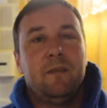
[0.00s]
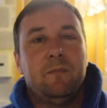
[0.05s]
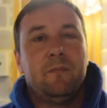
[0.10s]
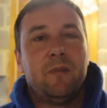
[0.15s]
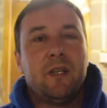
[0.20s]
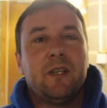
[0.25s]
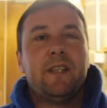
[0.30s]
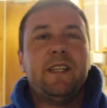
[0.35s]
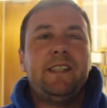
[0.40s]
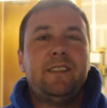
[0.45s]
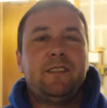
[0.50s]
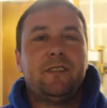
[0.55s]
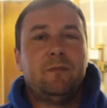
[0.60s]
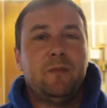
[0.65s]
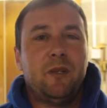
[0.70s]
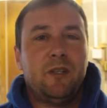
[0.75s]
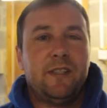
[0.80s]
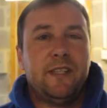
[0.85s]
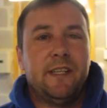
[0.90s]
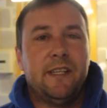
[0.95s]
But I need some
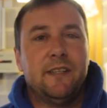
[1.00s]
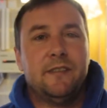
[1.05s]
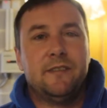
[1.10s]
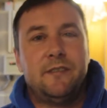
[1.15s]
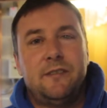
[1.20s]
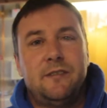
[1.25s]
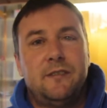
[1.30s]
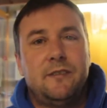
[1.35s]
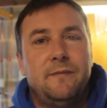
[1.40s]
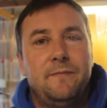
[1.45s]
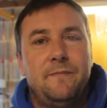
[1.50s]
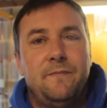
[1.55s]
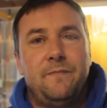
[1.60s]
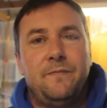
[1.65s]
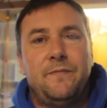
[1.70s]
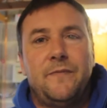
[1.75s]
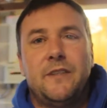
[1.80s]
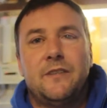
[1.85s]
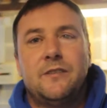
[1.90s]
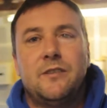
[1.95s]
ideas.
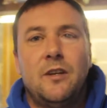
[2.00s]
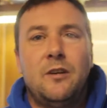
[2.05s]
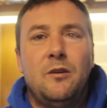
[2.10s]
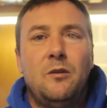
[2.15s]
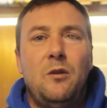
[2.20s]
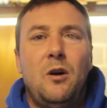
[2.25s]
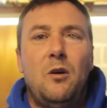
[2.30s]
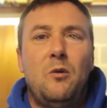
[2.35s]
So